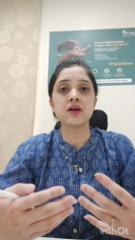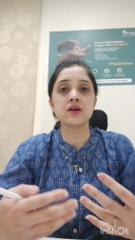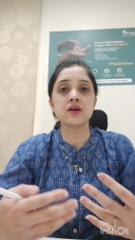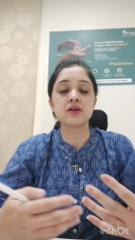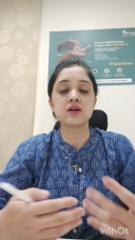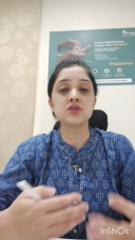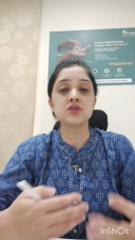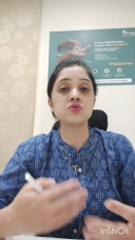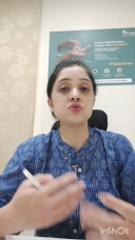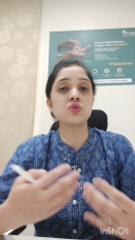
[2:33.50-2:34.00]

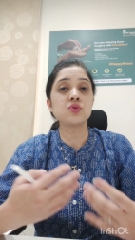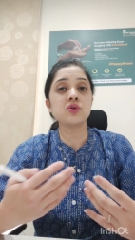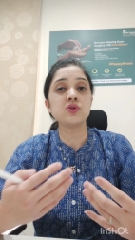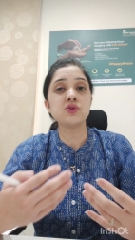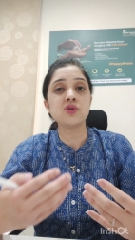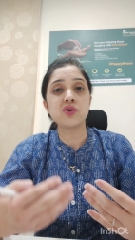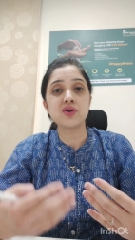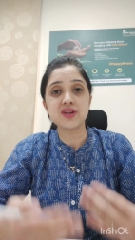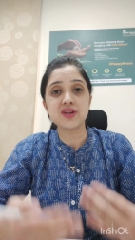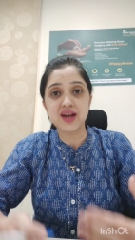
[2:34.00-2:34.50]
control
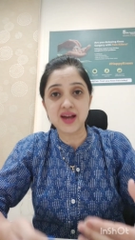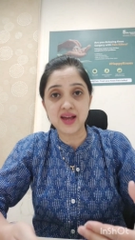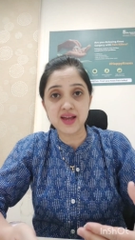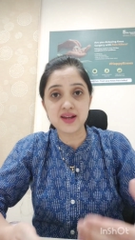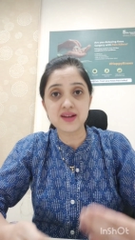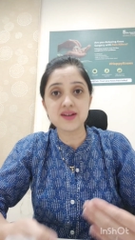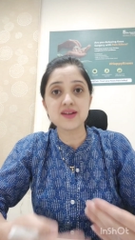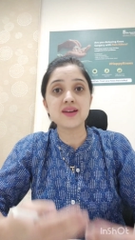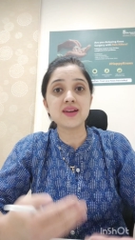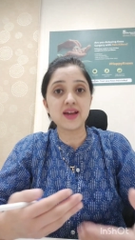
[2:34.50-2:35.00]
your
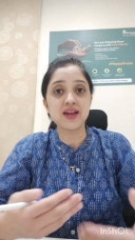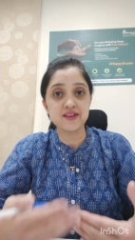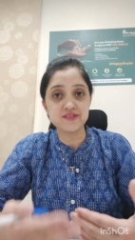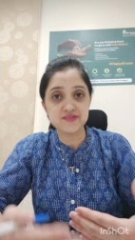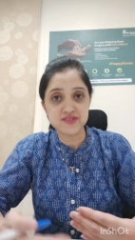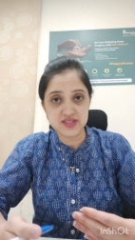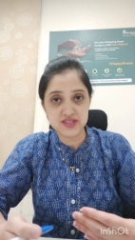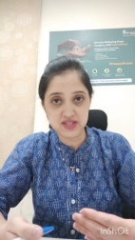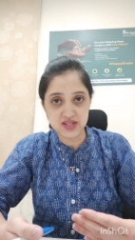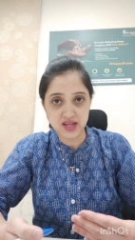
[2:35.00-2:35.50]
diet,
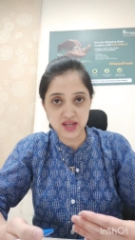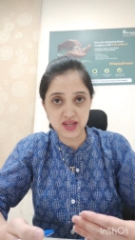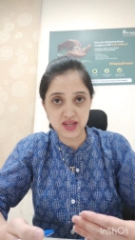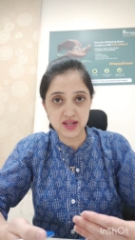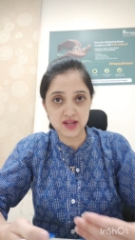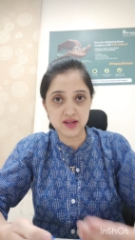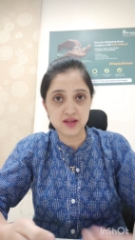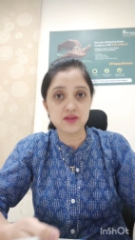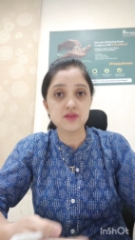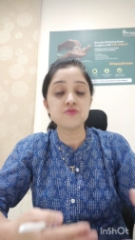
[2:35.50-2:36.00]

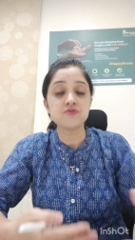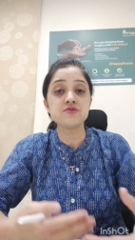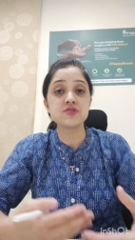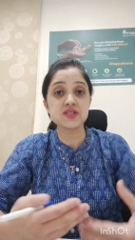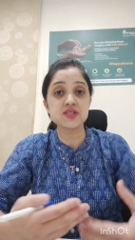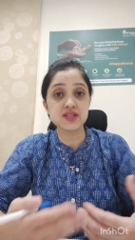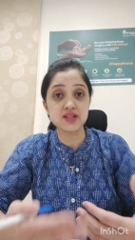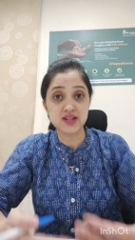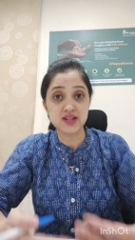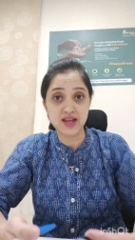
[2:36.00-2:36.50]
lifestyle,
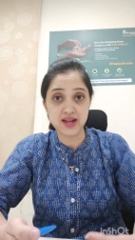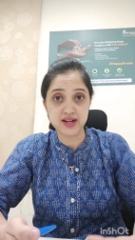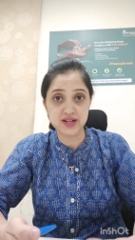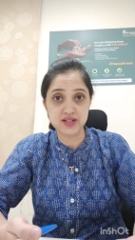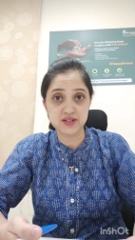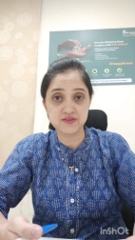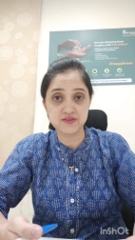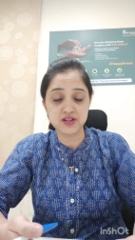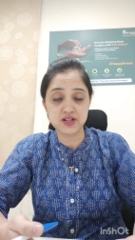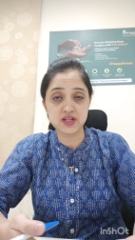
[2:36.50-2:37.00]
physical
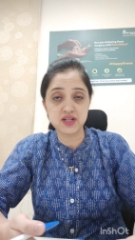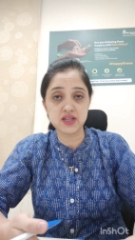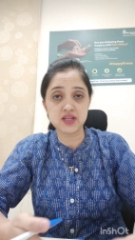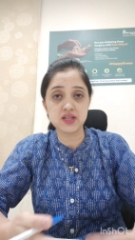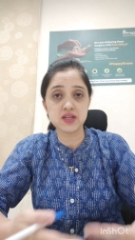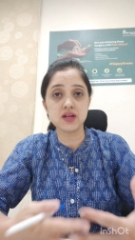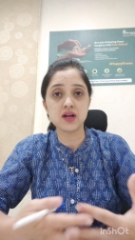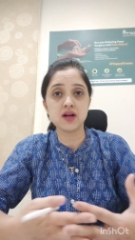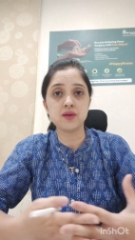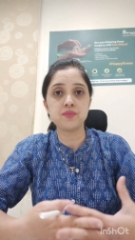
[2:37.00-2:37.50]

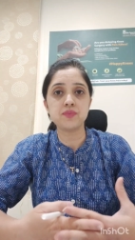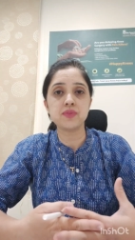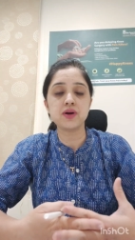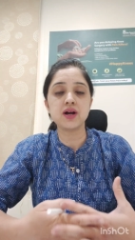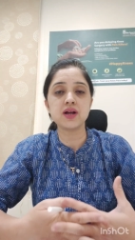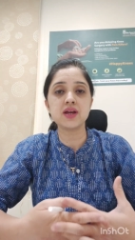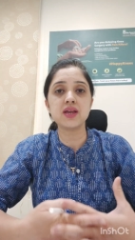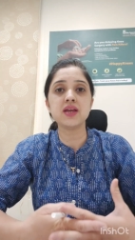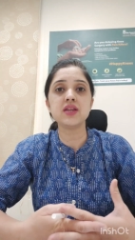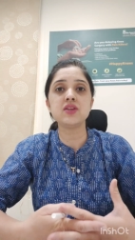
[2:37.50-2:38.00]
activity,
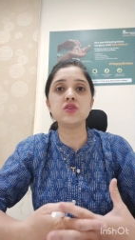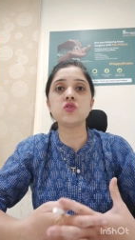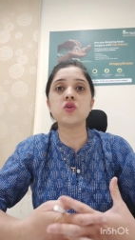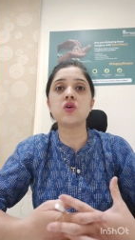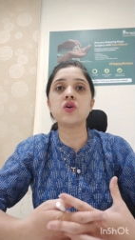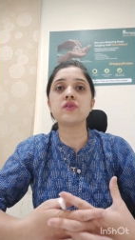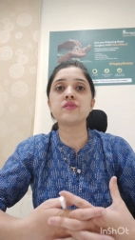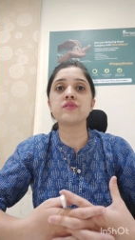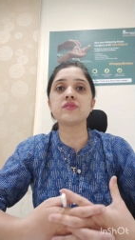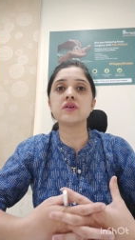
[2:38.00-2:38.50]
again
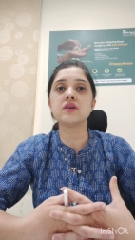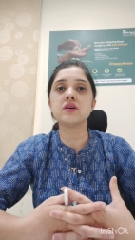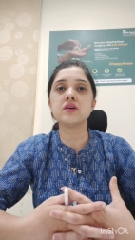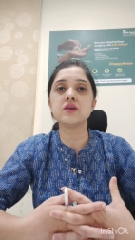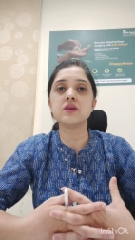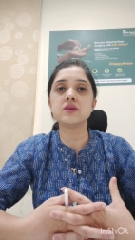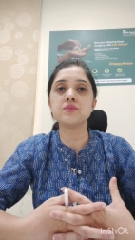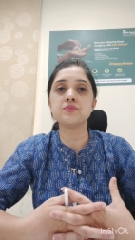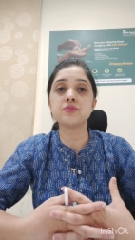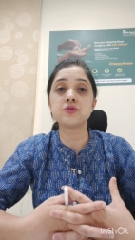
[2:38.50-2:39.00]

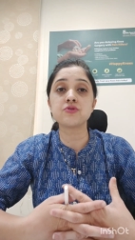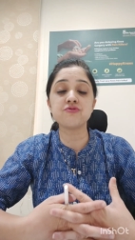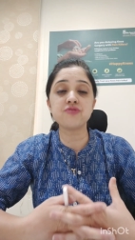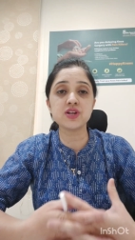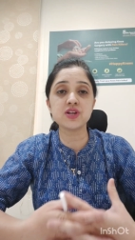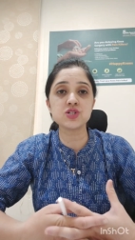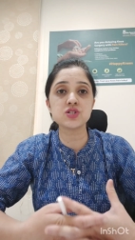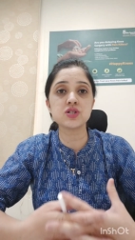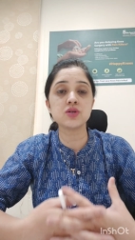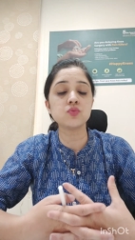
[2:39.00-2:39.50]
your
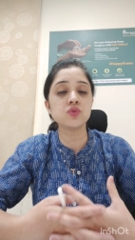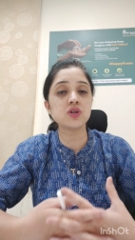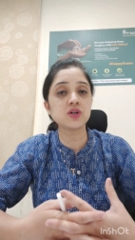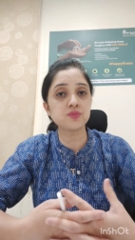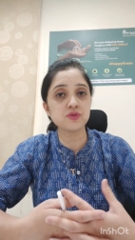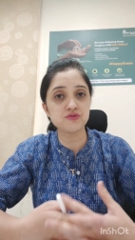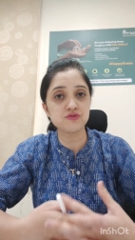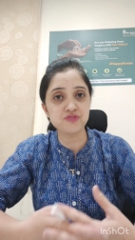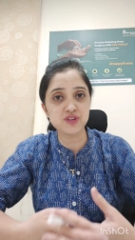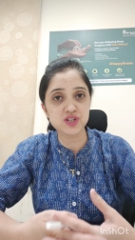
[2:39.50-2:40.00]

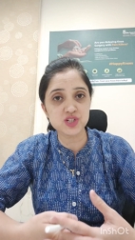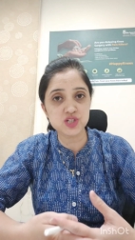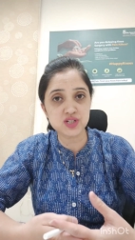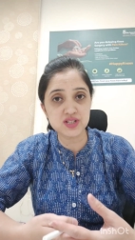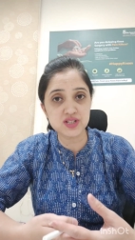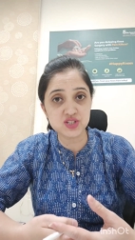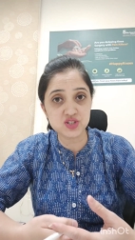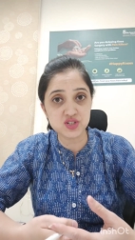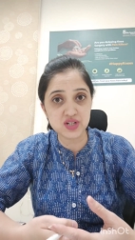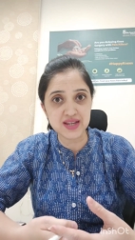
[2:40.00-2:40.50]

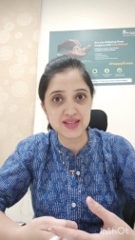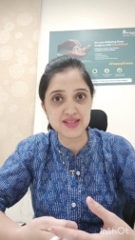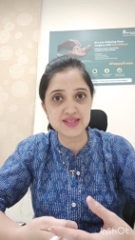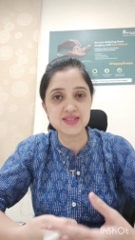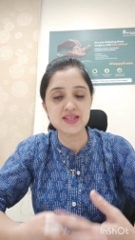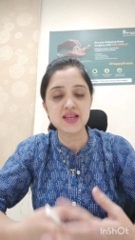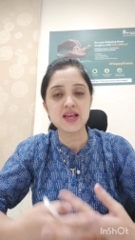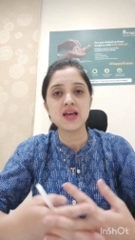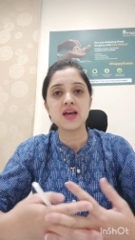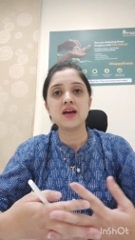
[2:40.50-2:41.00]
professional
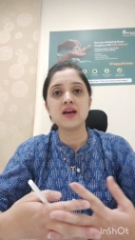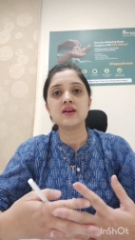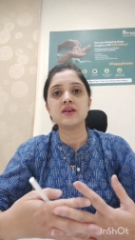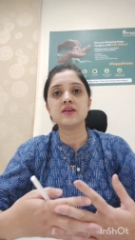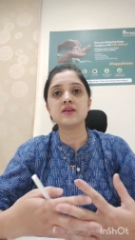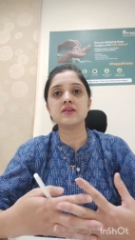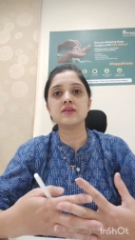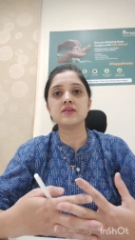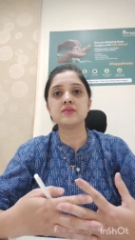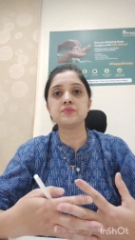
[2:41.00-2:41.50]
stress,
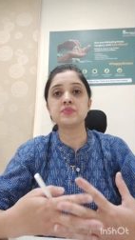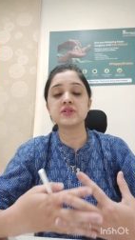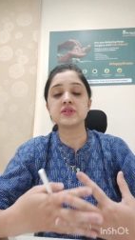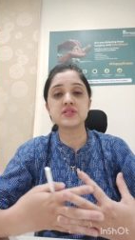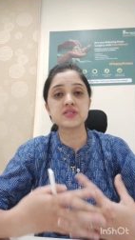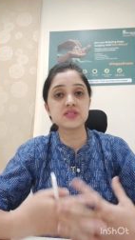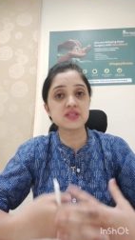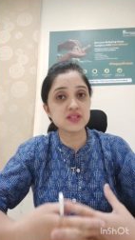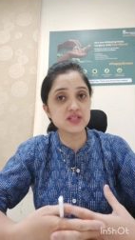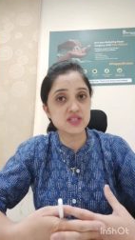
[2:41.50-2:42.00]

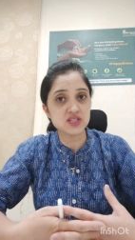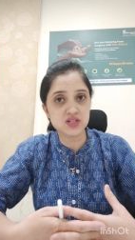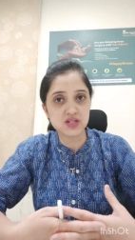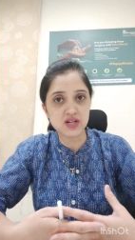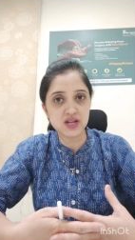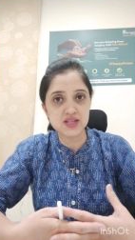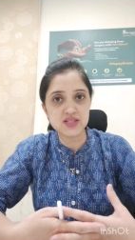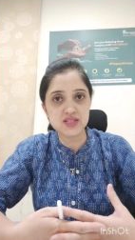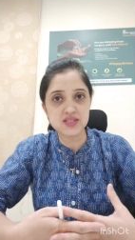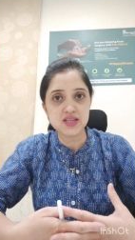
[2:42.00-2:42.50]
personal
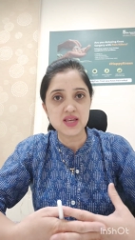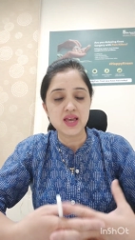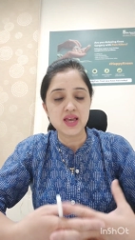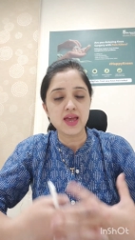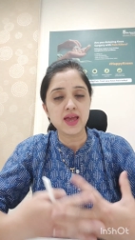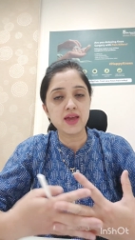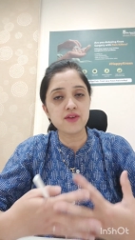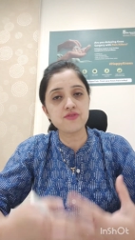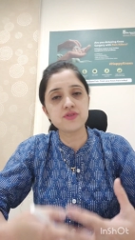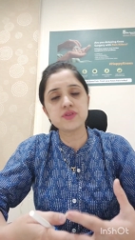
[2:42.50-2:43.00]
stress,
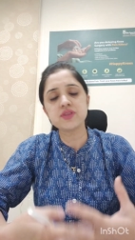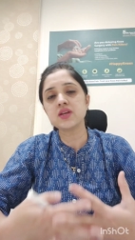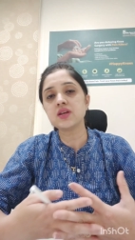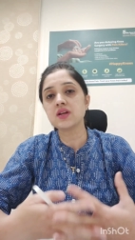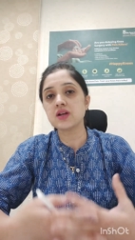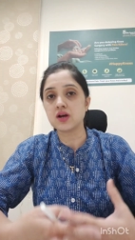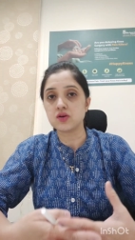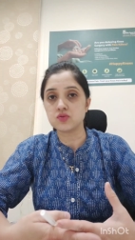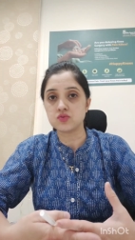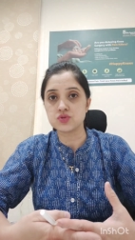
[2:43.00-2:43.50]

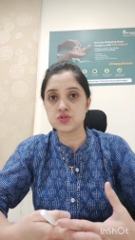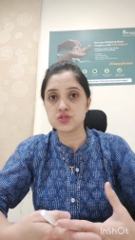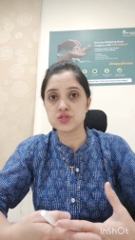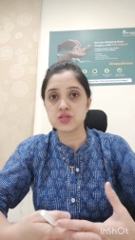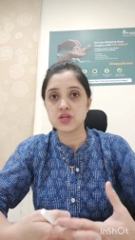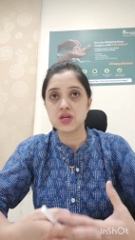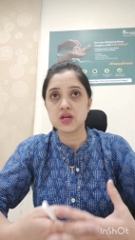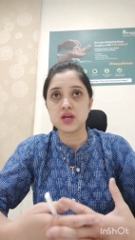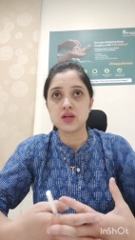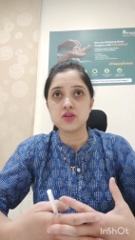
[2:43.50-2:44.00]
everything
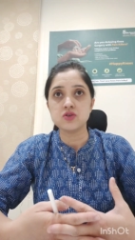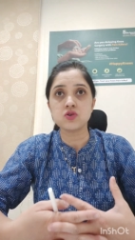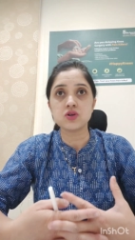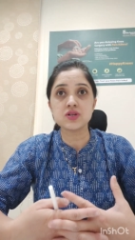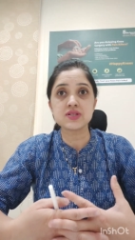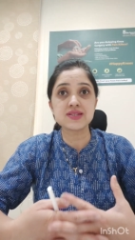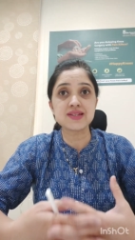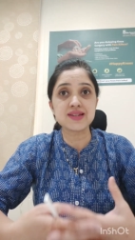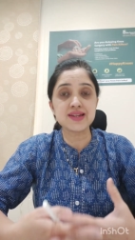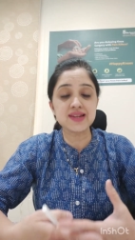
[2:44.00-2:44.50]
counts. Your
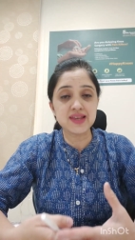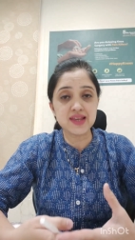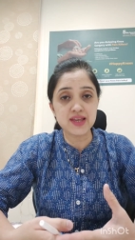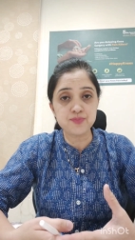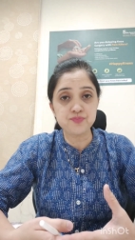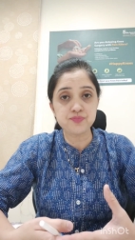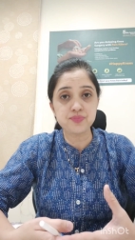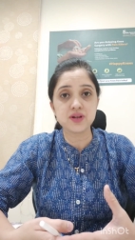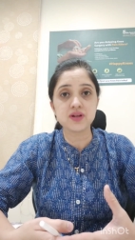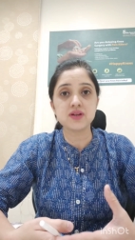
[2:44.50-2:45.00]

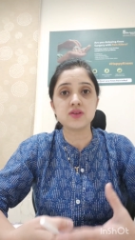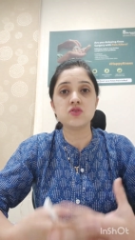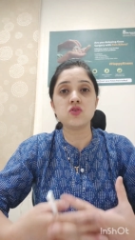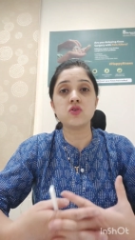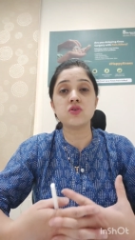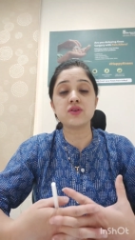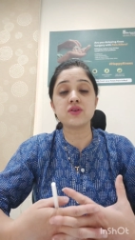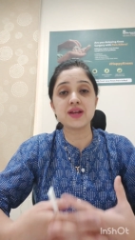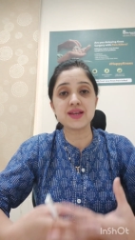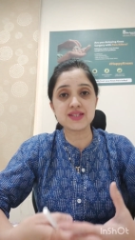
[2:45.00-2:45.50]
sleep,
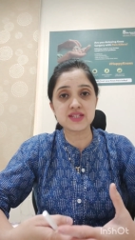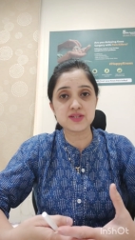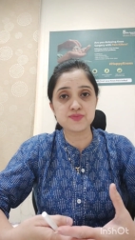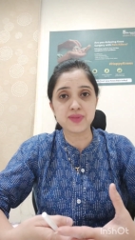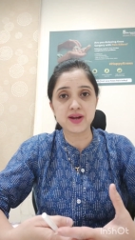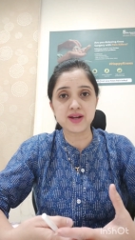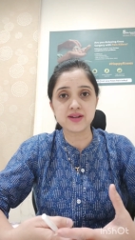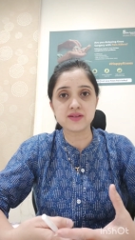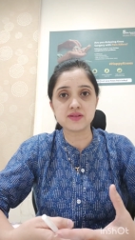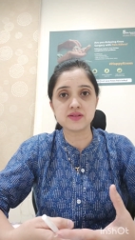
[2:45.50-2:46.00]
your rest
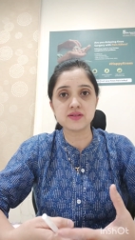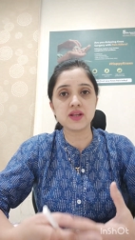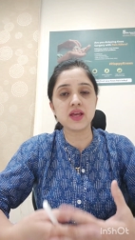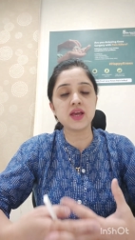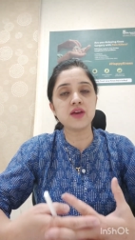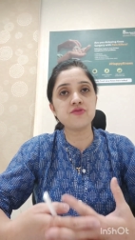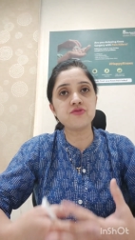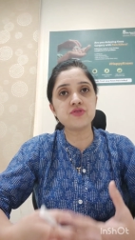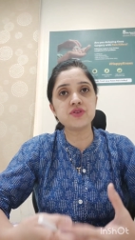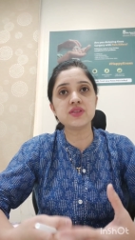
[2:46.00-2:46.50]
pattern,
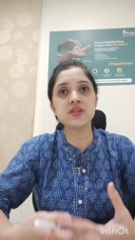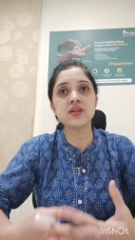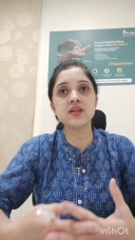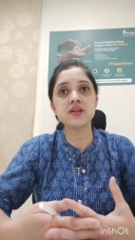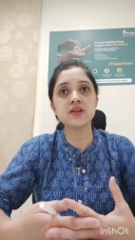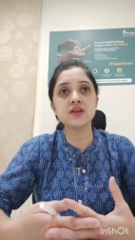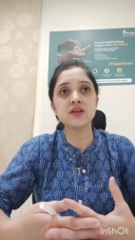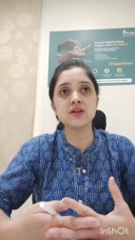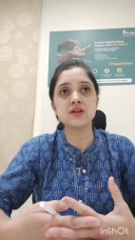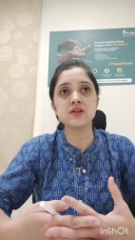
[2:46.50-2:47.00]

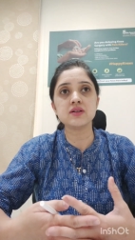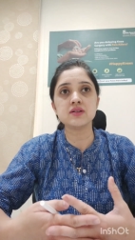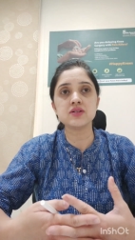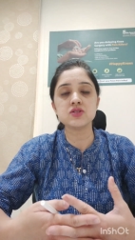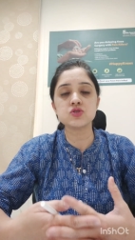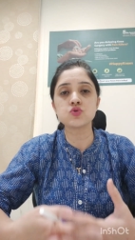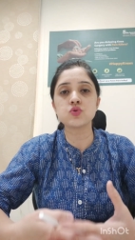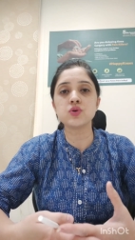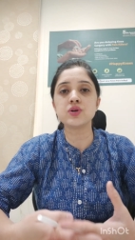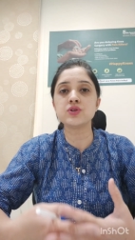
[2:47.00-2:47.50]
everything
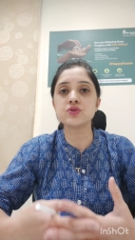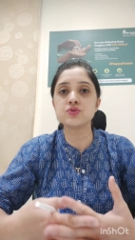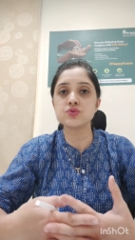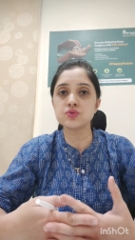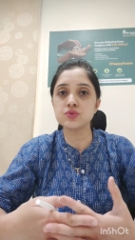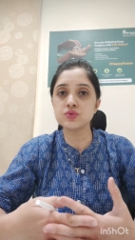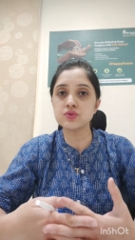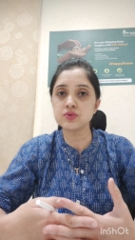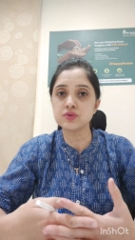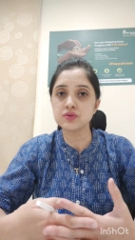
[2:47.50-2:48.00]
is going
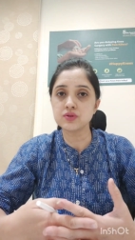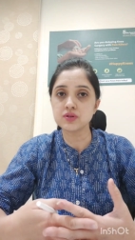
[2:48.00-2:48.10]
to